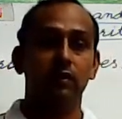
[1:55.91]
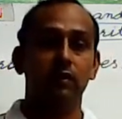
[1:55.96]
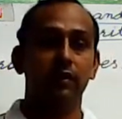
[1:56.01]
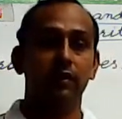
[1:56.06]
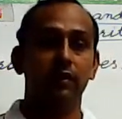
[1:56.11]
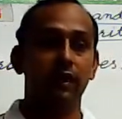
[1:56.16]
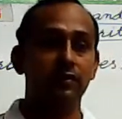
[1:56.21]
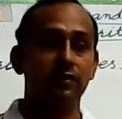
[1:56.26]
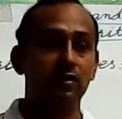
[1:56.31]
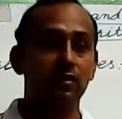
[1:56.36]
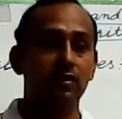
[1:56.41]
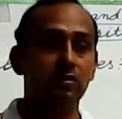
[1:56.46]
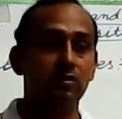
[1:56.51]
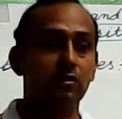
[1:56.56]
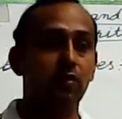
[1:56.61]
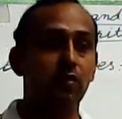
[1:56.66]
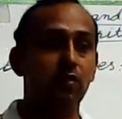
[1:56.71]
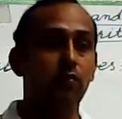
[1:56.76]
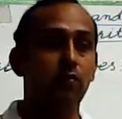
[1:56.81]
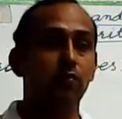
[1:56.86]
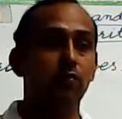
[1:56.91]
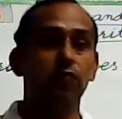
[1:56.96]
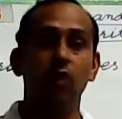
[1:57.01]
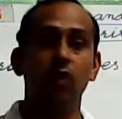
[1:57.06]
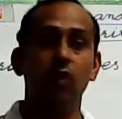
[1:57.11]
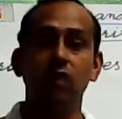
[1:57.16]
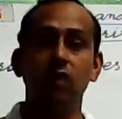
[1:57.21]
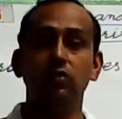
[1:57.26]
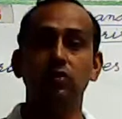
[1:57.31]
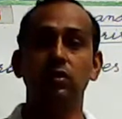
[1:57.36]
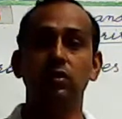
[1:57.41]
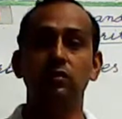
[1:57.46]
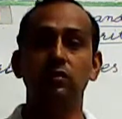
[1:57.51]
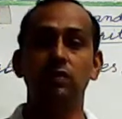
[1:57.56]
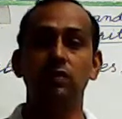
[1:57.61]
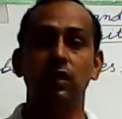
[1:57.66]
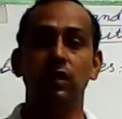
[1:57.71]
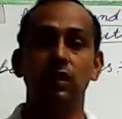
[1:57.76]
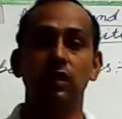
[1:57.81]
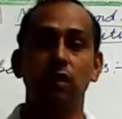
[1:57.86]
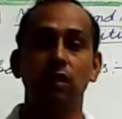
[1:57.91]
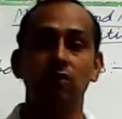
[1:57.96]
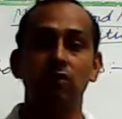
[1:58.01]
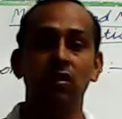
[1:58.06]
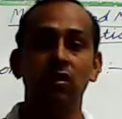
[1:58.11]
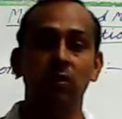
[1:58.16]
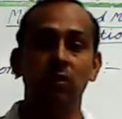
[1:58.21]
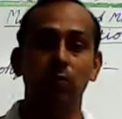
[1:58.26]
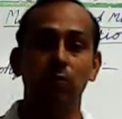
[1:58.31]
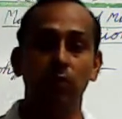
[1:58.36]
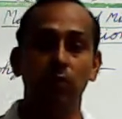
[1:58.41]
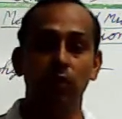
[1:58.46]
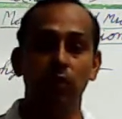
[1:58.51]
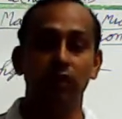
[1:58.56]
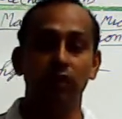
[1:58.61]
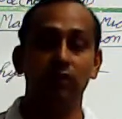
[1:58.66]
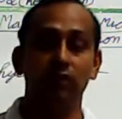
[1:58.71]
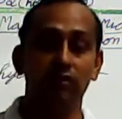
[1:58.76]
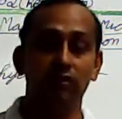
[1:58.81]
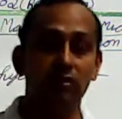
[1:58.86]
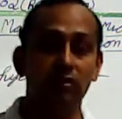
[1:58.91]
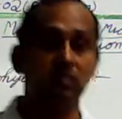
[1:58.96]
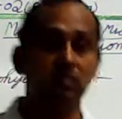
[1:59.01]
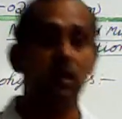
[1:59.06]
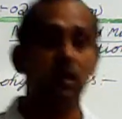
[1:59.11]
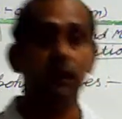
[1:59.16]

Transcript: digestive functions in our body. This is the